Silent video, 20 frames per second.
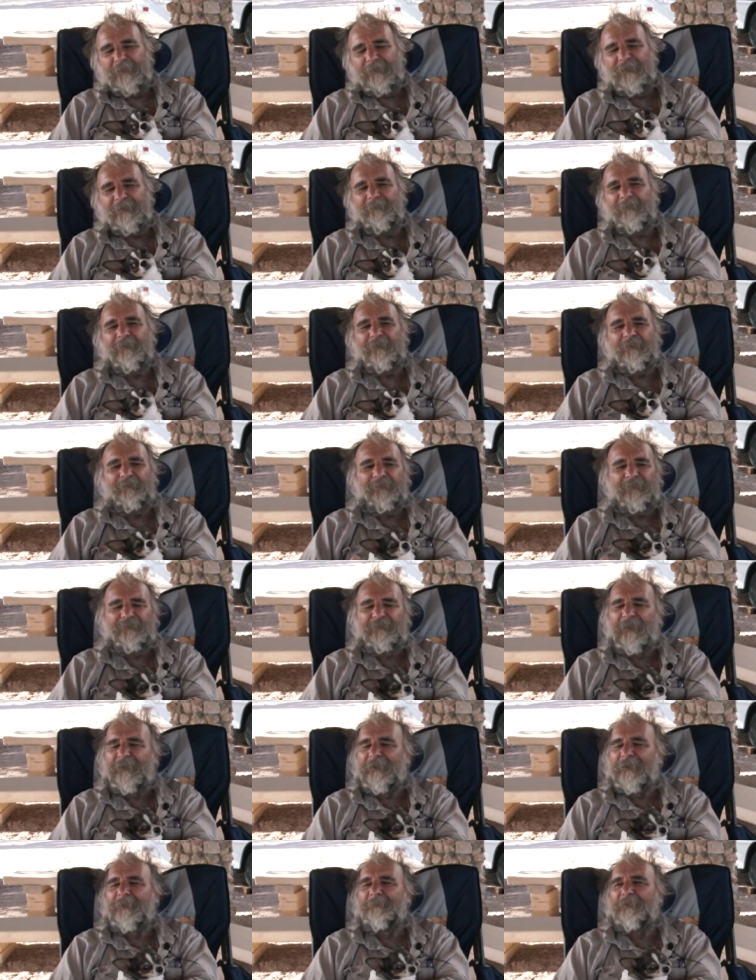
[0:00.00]
even if it's
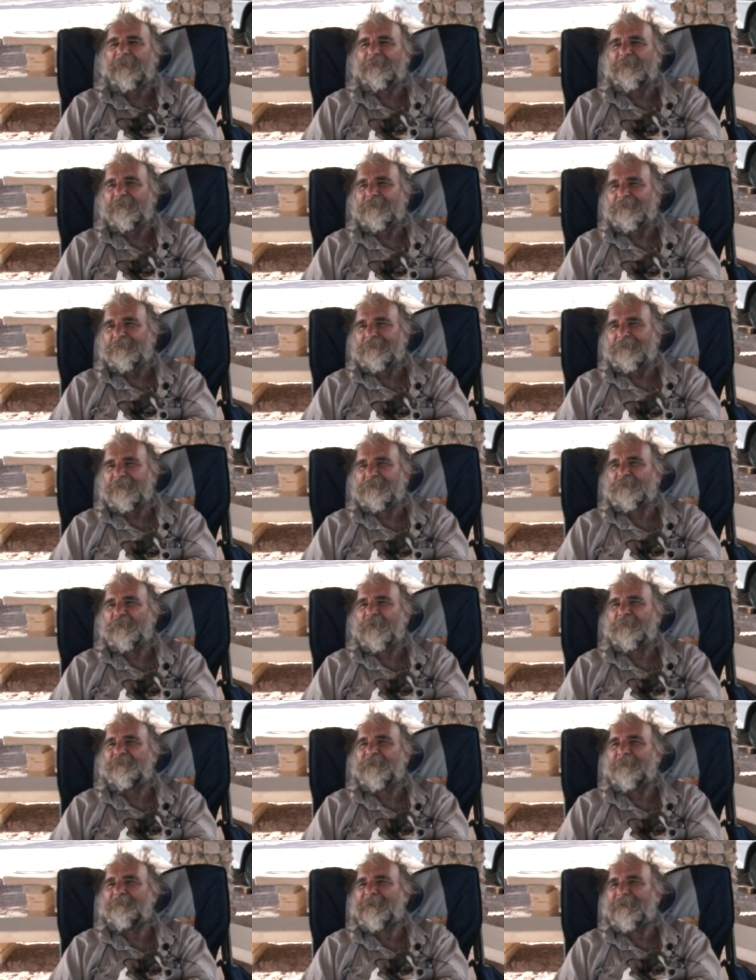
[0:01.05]
not emerald, it's
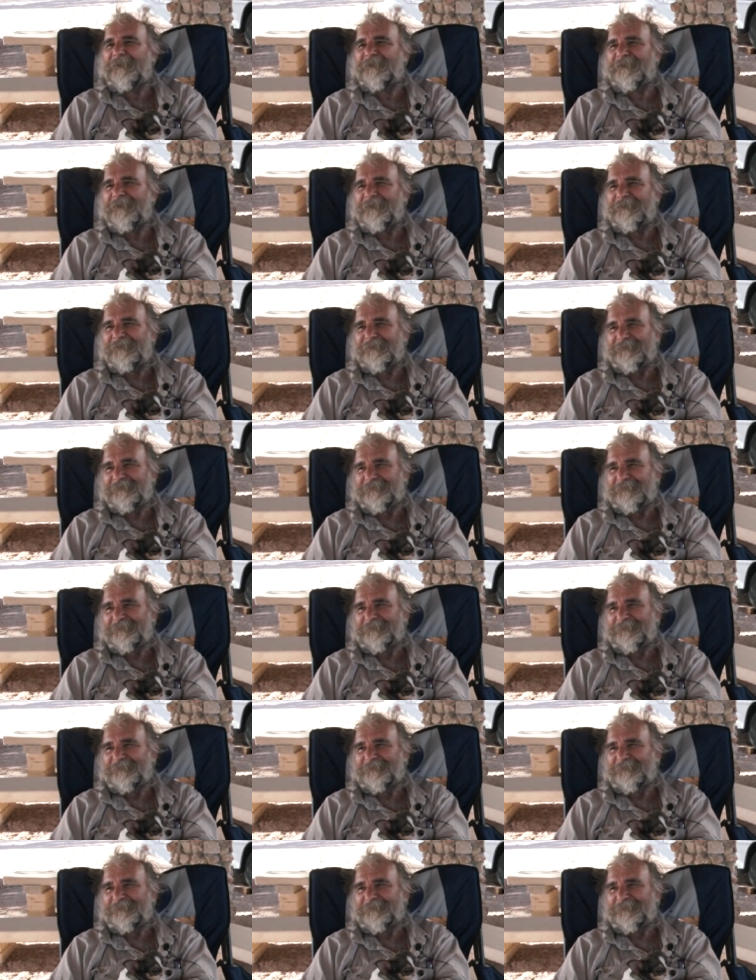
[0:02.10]
worth five million dollars.